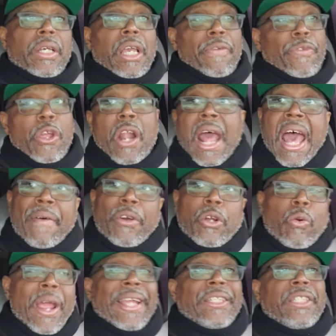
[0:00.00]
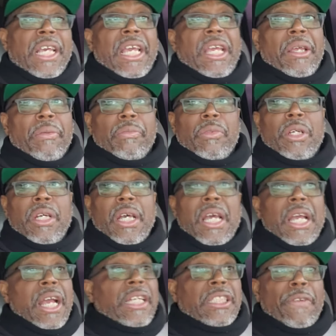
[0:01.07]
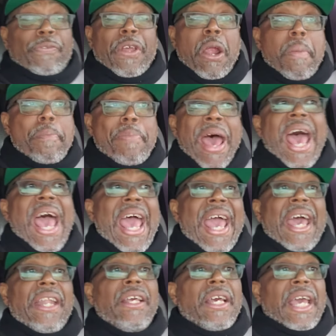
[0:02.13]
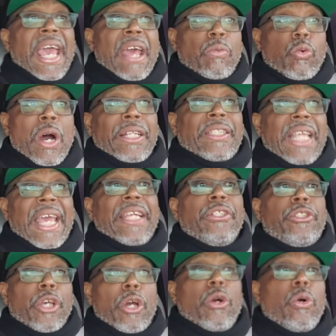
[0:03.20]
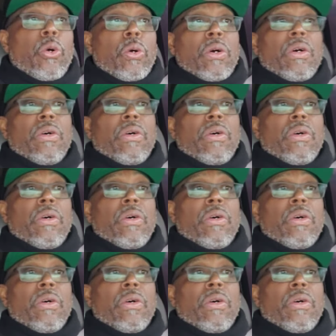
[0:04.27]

If you're to have a great team. Because if they're bad at what they do,